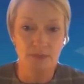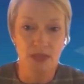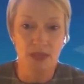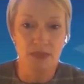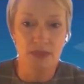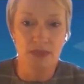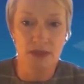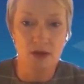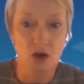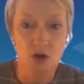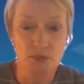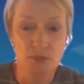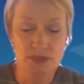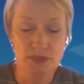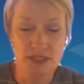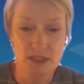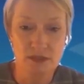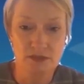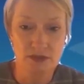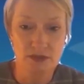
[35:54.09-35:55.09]
that
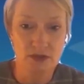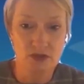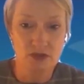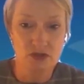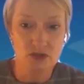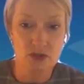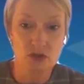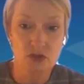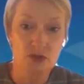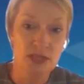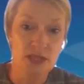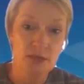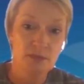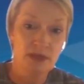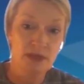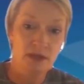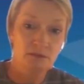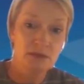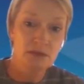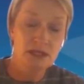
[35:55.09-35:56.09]
OPT302 could then be
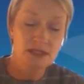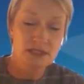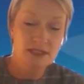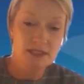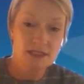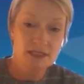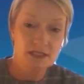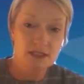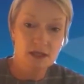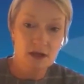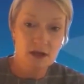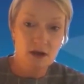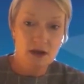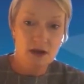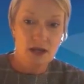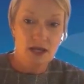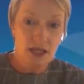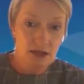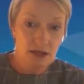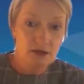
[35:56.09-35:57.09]
administered
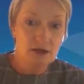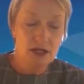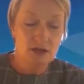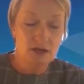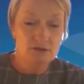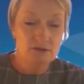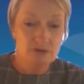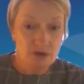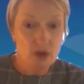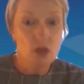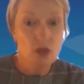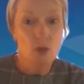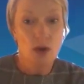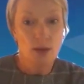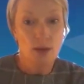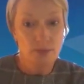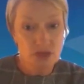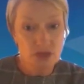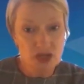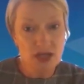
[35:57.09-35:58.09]
in
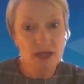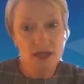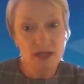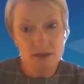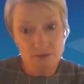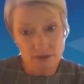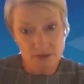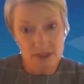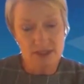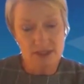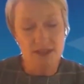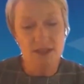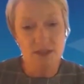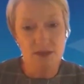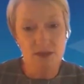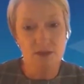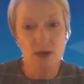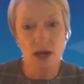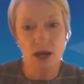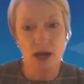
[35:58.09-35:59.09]
follow-up check-in visits
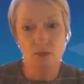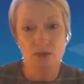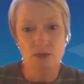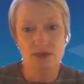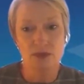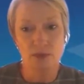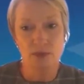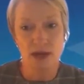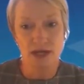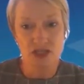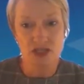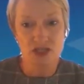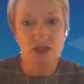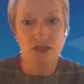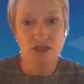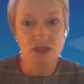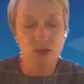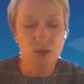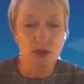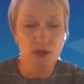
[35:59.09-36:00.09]
with the patient
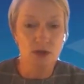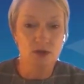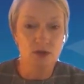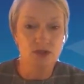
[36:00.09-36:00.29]
as well.